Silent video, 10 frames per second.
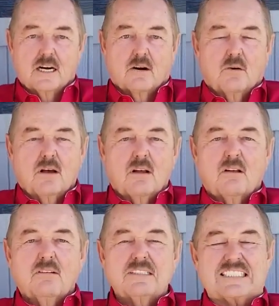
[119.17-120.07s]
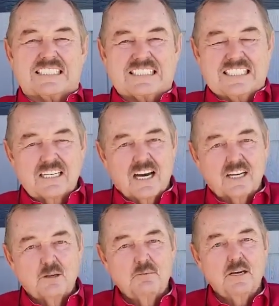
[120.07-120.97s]
Well, that
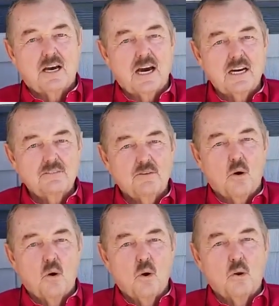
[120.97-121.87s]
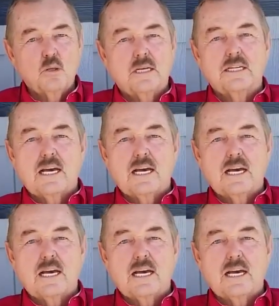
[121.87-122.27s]
got to be kind of old and